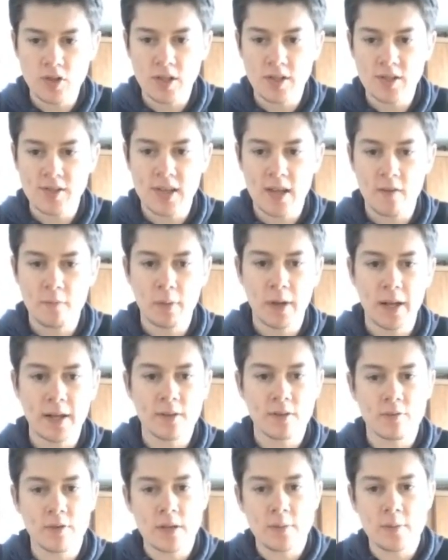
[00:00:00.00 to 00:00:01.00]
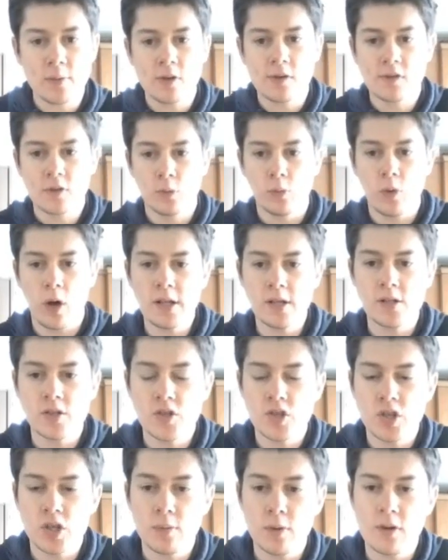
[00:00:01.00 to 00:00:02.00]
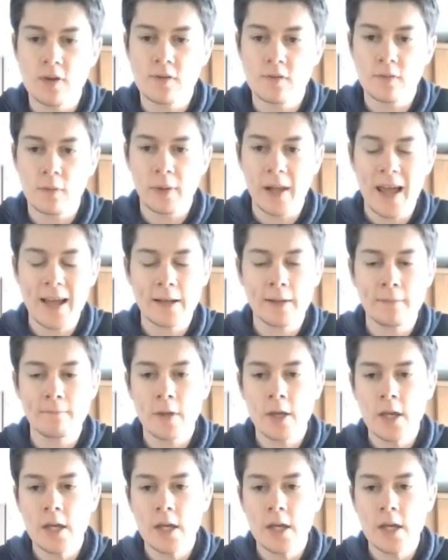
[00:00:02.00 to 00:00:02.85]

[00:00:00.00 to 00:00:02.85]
You can see I've played 3 moves for white and 2 moves for black.